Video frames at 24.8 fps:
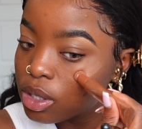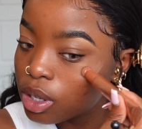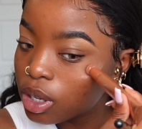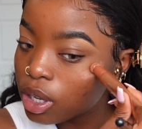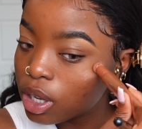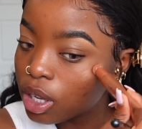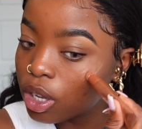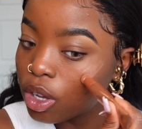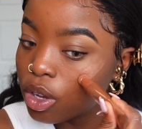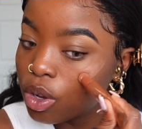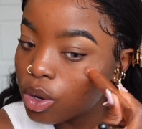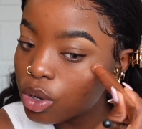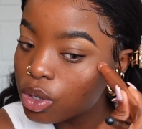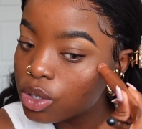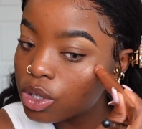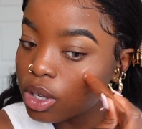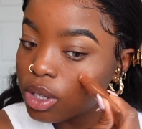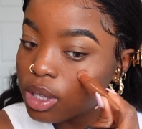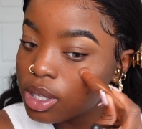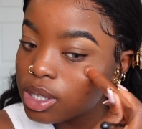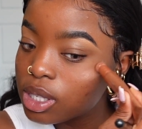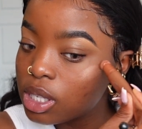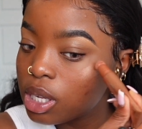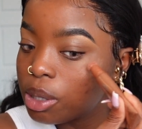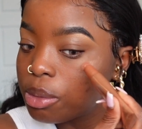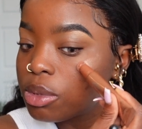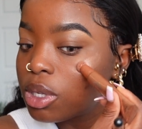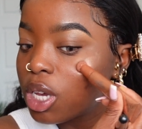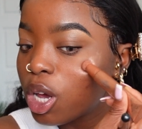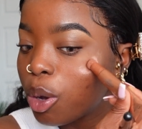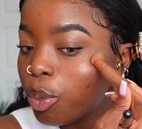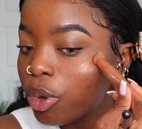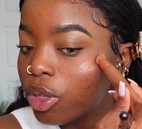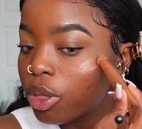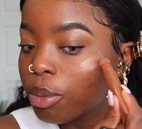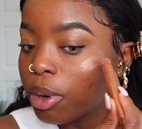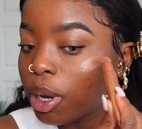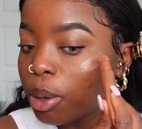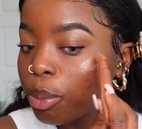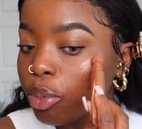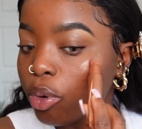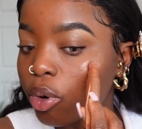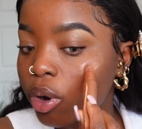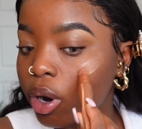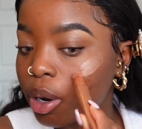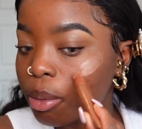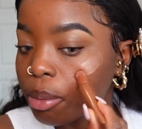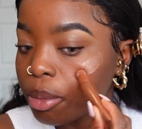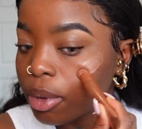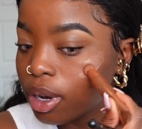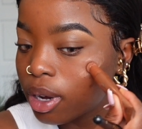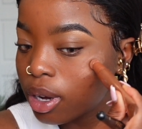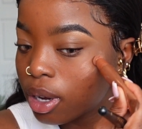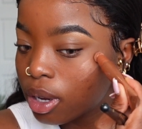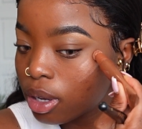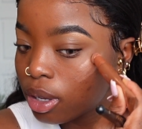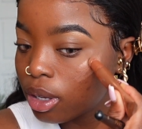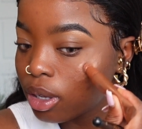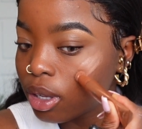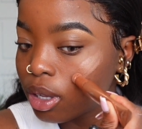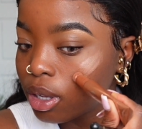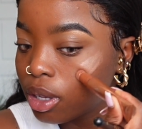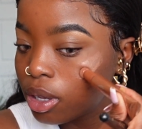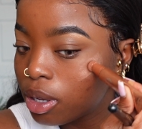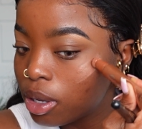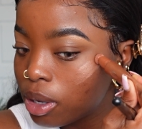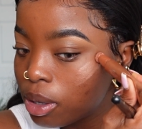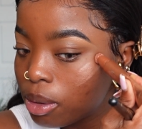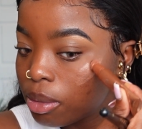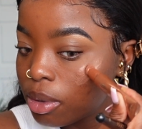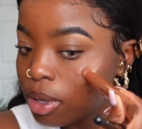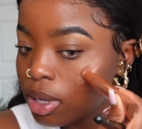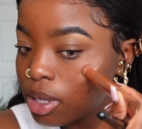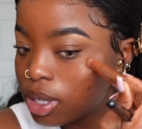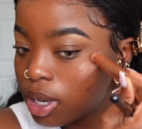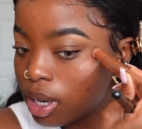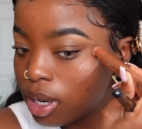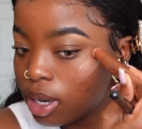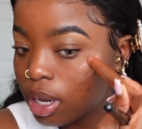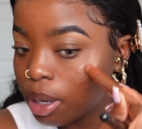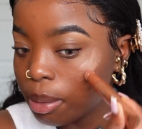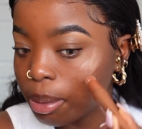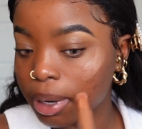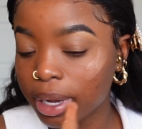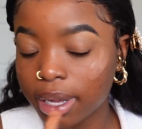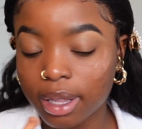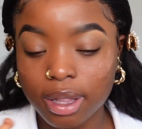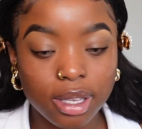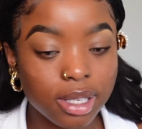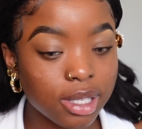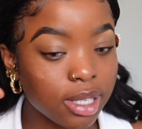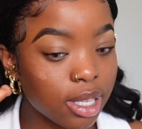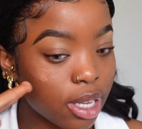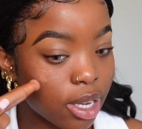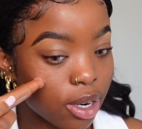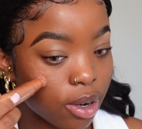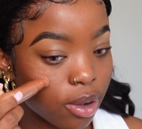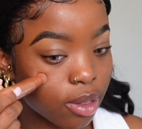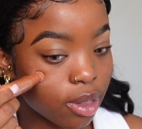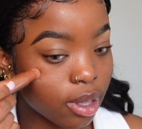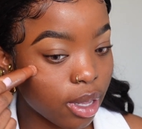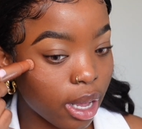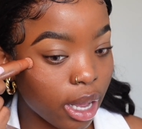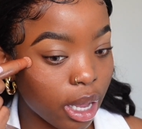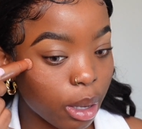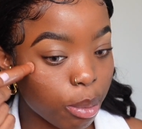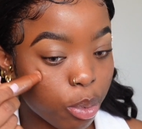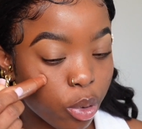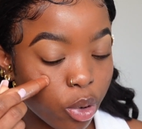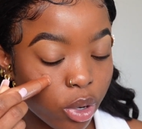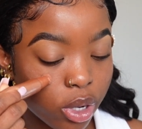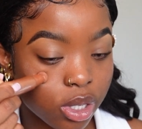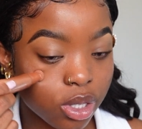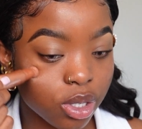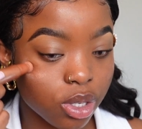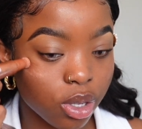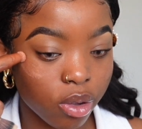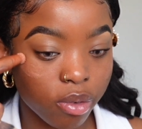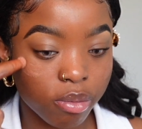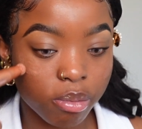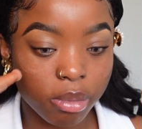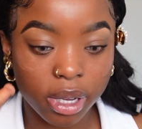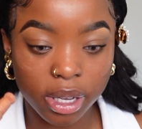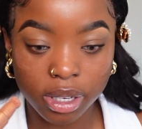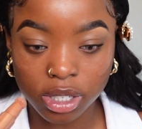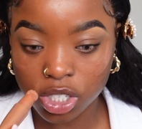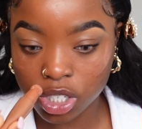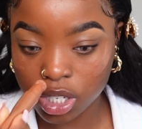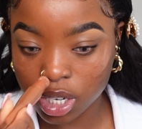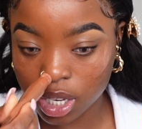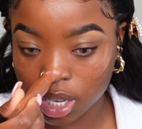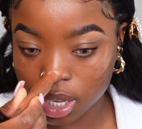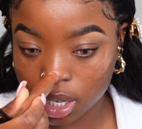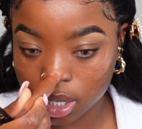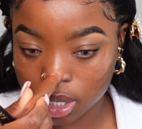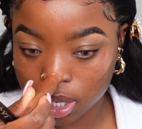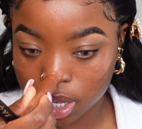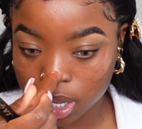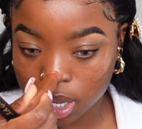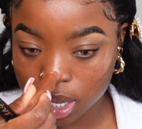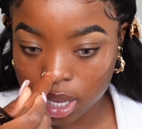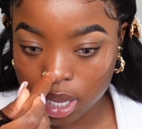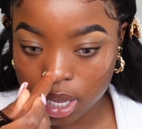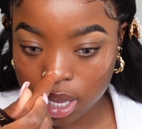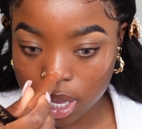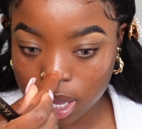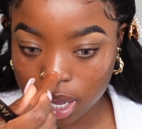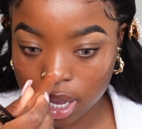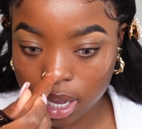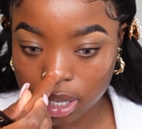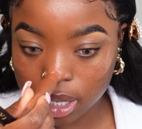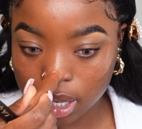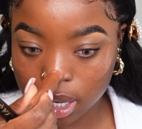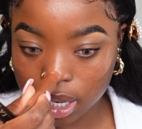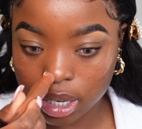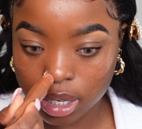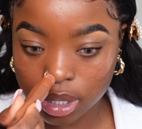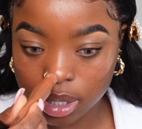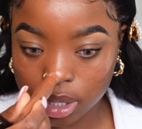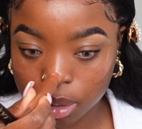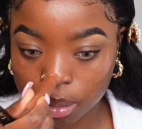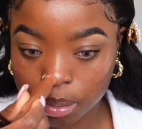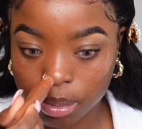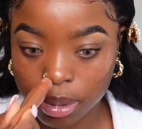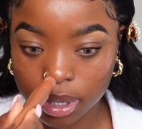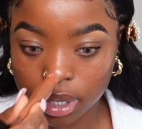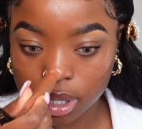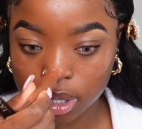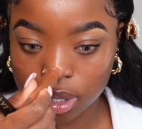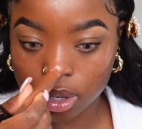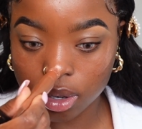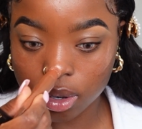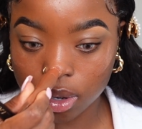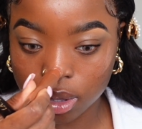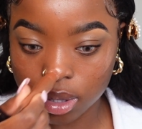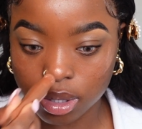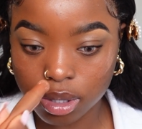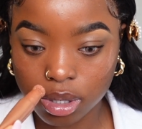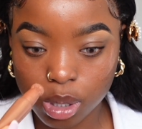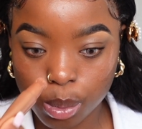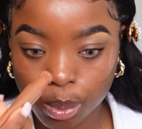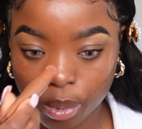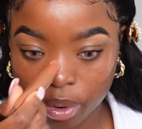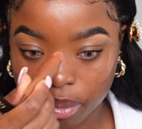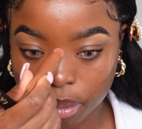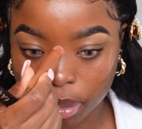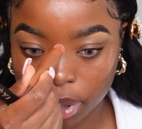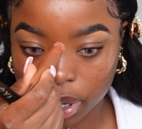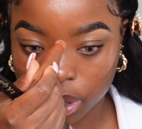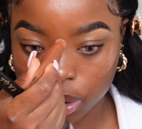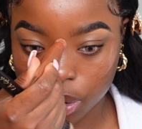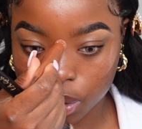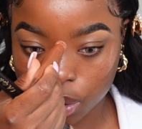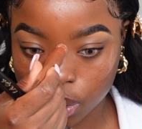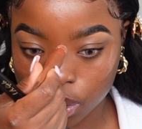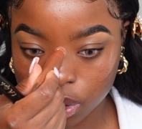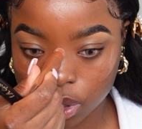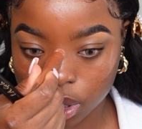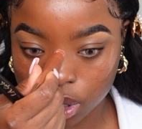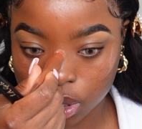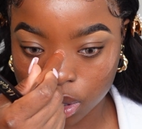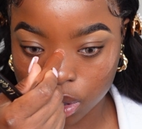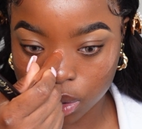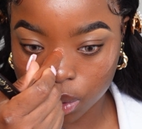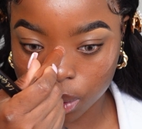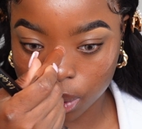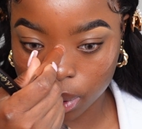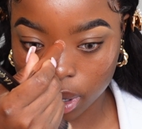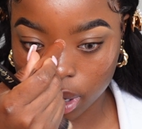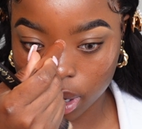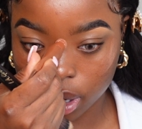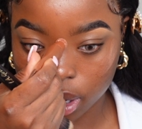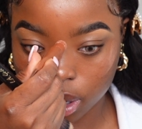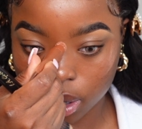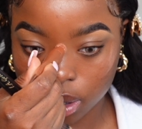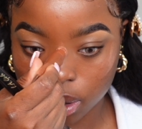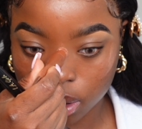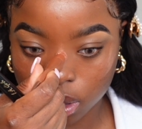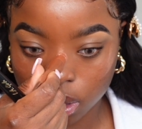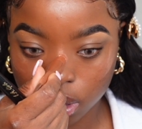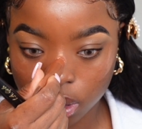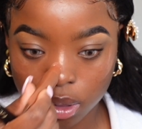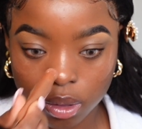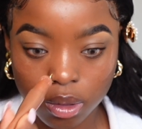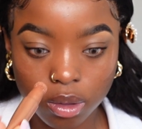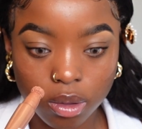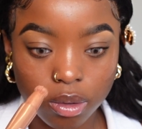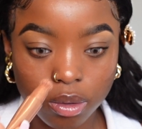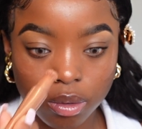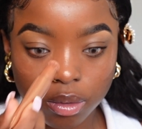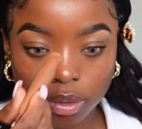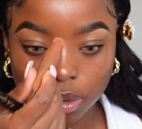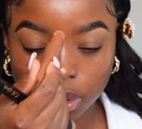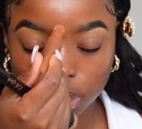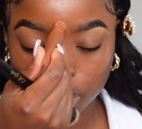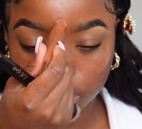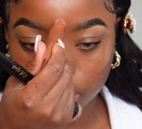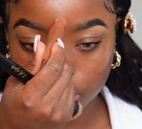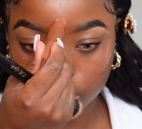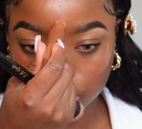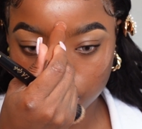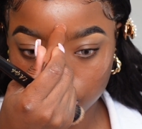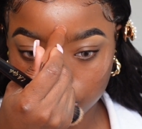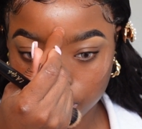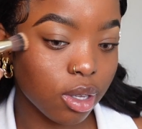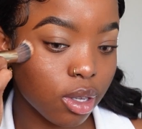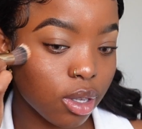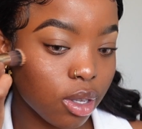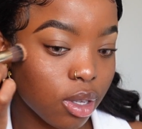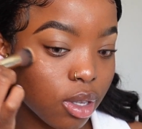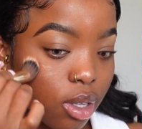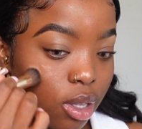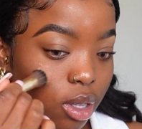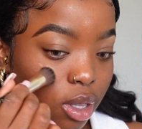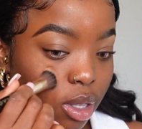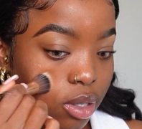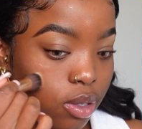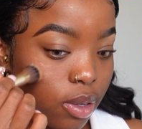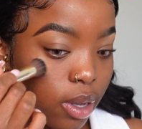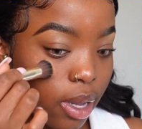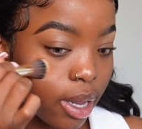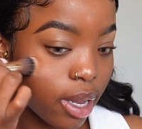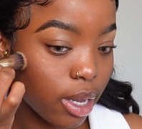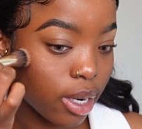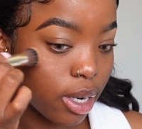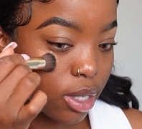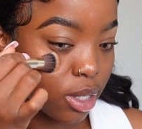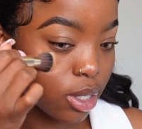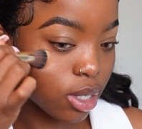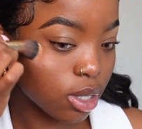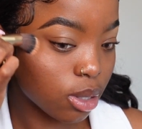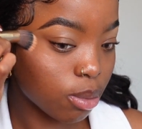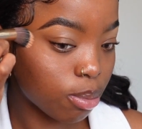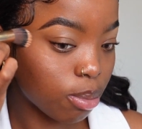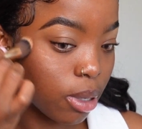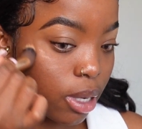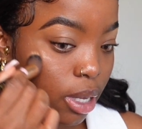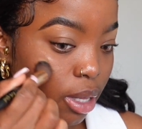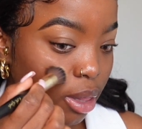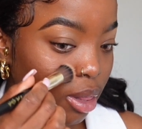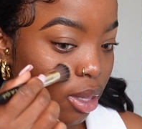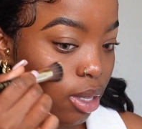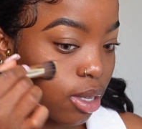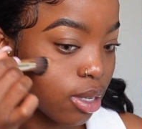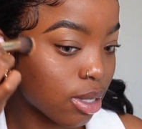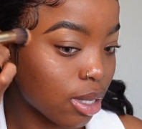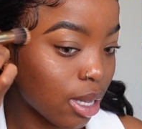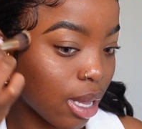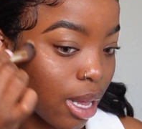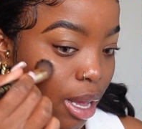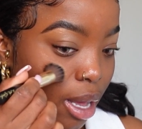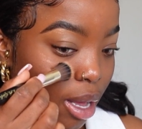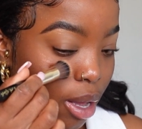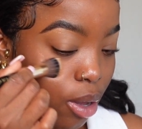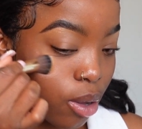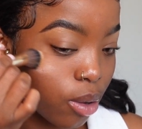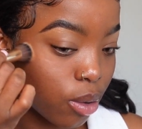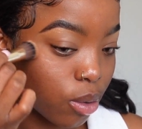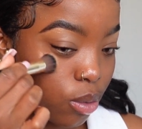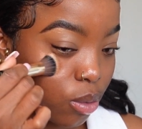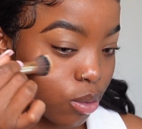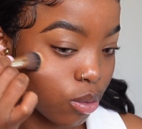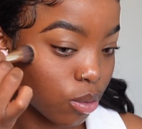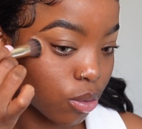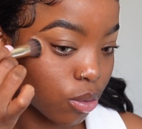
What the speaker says: It goes on the same time with my primer. I'm going to apply this here on the high points of my cheeks and a little bit on the tip of my nose as well. Let's go ahead and just blend this out.